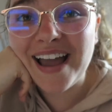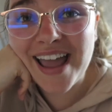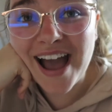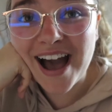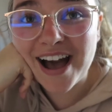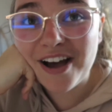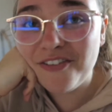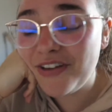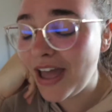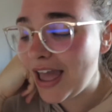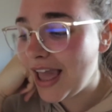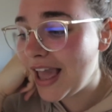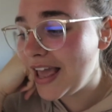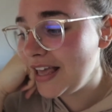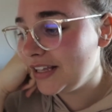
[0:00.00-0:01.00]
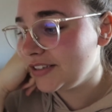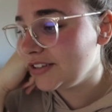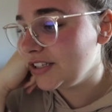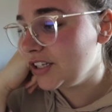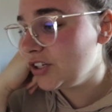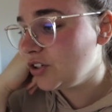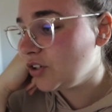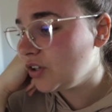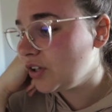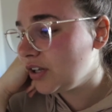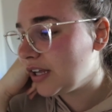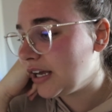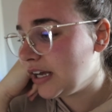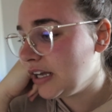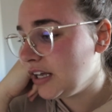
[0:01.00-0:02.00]
I have a
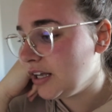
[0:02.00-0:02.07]
little